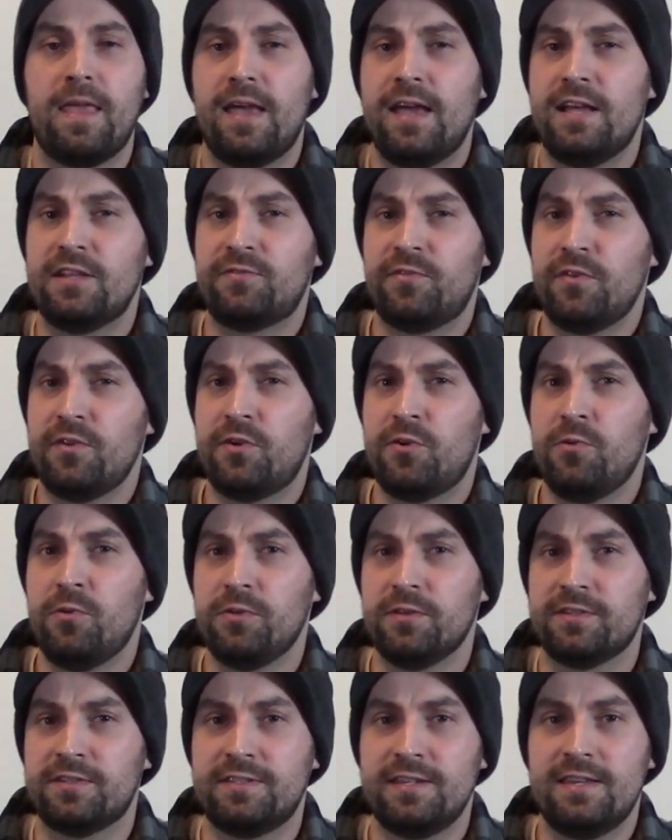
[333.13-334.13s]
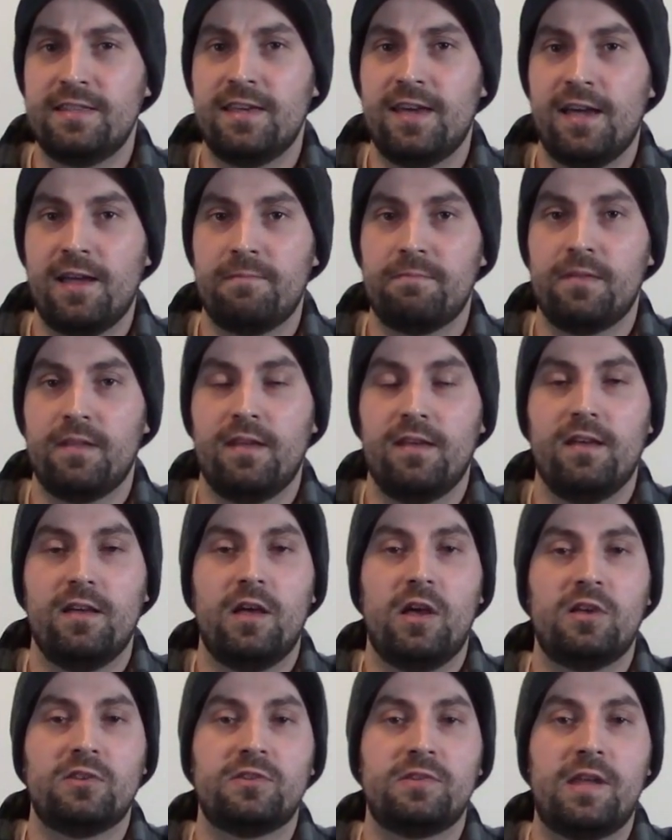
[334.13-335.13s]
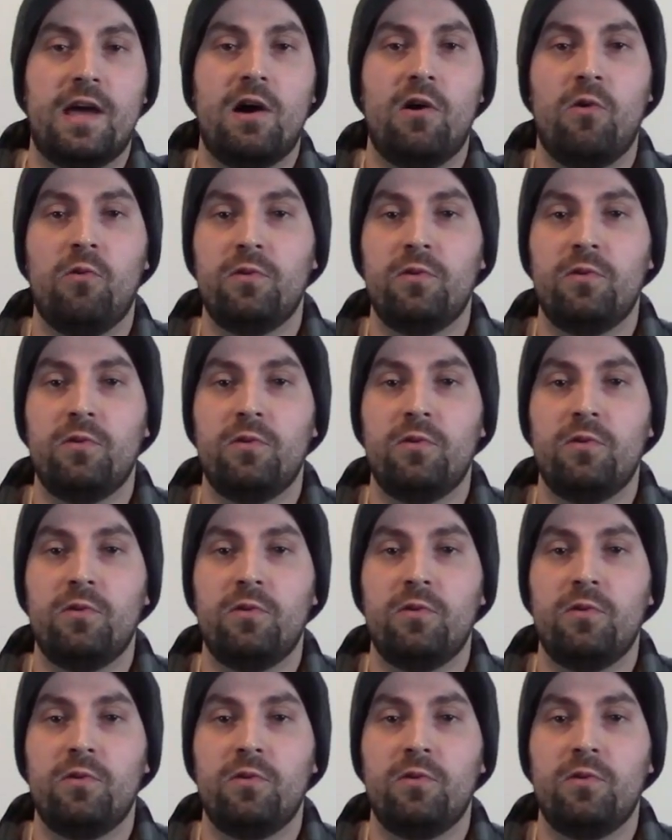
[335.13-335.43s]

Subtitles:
It's very cool to see that. So now